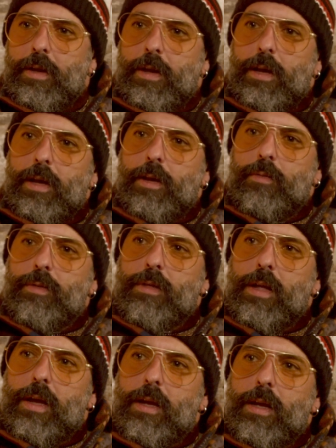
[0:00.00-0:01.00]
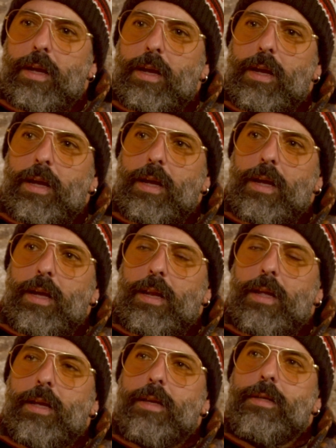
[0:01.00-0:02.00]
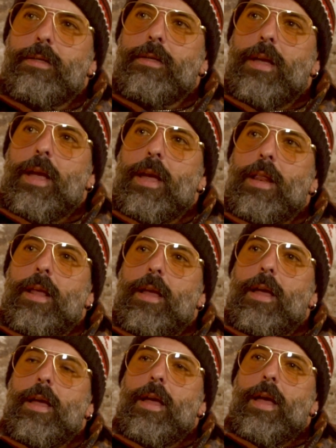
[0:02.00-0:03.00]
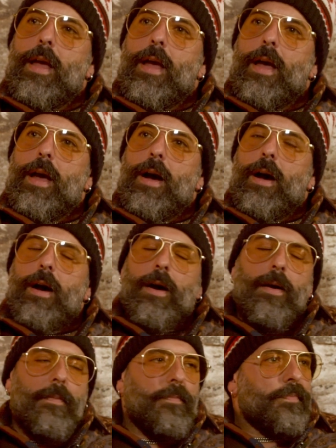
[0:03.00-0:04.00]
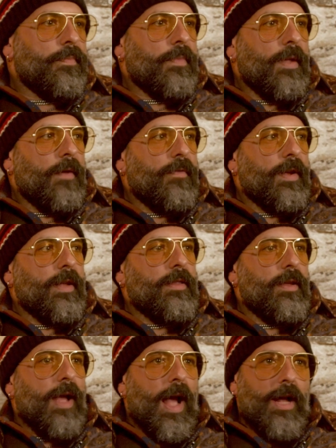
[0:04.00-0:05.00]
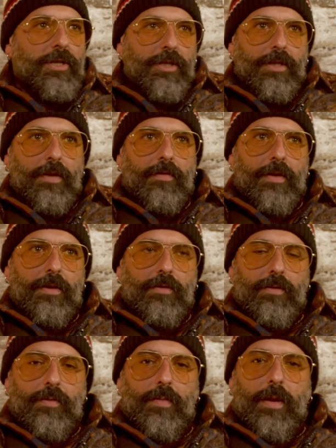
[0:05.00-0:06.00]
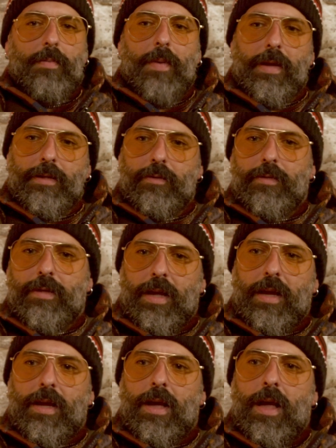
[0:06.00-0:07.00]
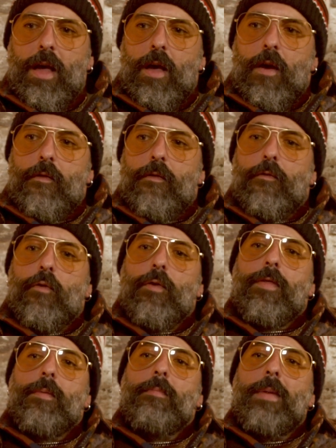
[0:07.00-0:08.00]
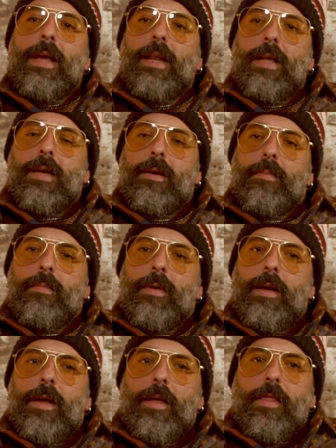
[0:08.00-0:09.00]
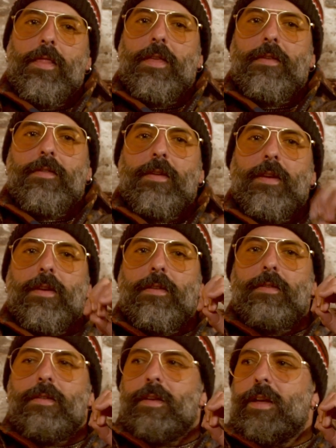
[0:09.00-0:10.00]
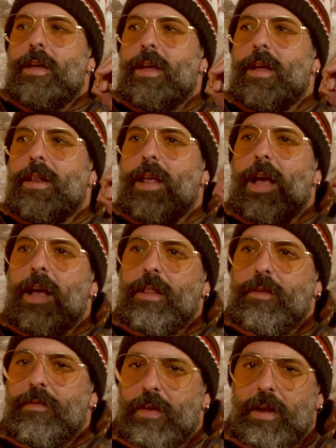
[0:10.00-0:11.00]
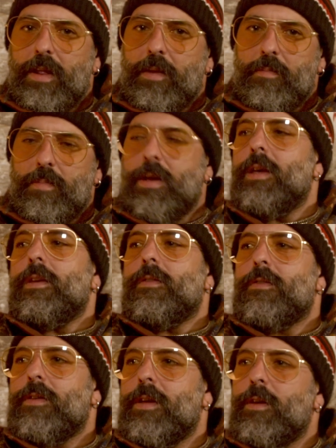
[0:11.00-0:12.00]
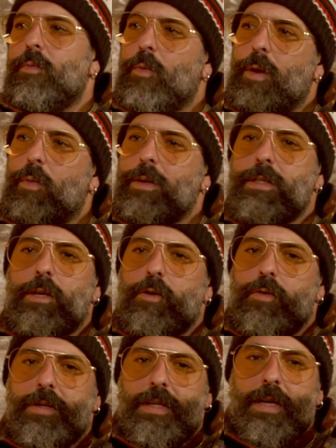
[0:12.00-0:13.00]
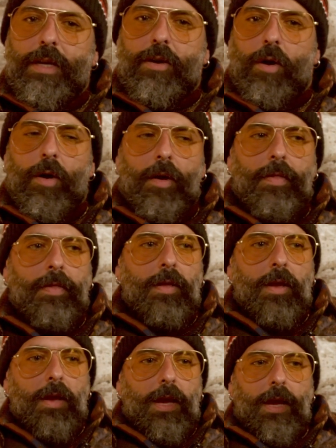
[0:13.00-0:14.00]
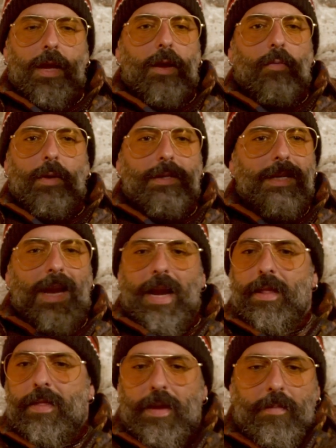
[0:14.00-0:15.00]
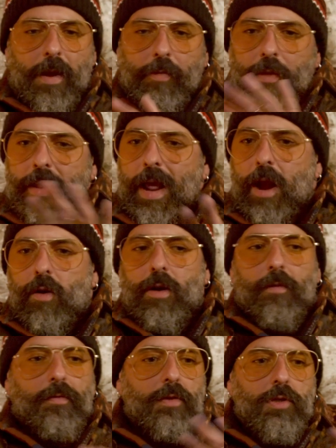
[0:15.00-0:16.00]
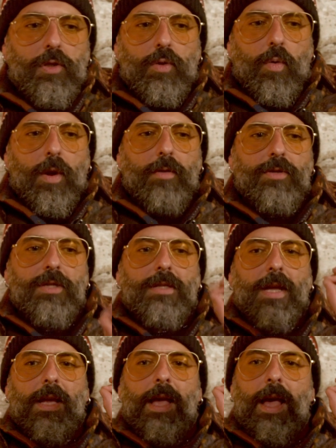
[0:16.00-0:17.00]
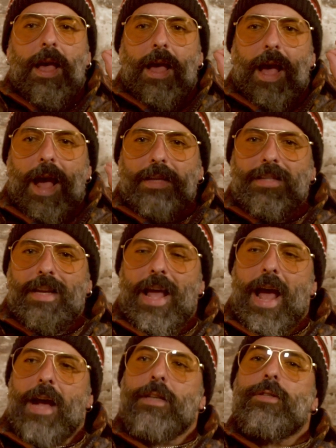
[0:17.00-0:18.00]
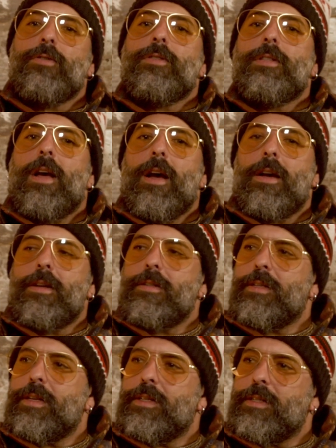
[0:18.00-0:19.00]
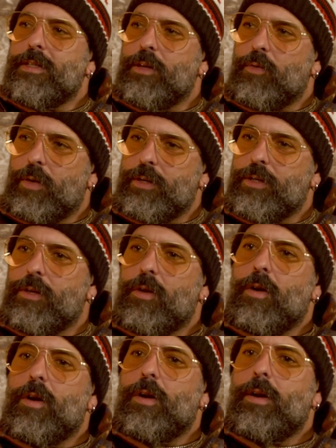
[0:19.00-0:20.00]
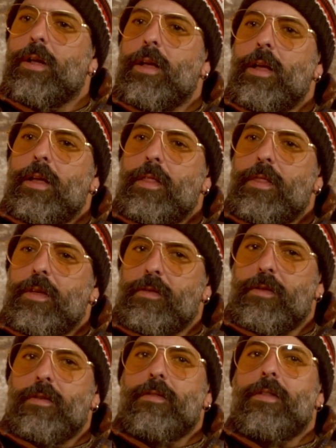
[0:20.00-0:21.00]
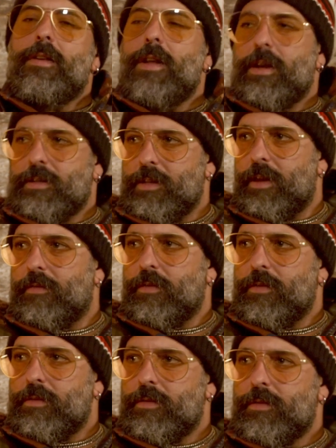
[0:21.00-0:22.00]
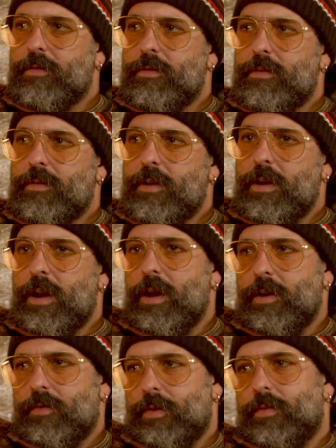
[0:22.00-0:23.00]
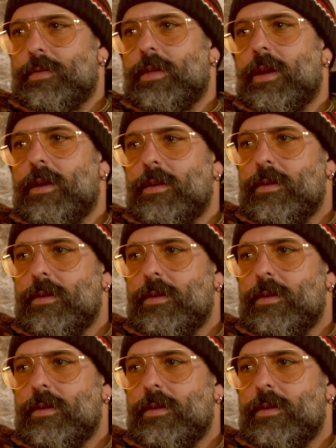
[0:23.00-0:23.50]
he was like, it is an, um, I forget the adjective he used, but he basically was like, for the medium, this is an elevating piece. It, right. it wasn't a critique on, he, it wasn't anything about the narrative, the story. It was just like, as an exercise in mm -hmm. sequential art, this is the next level. Mm -hmm. And I agree with that.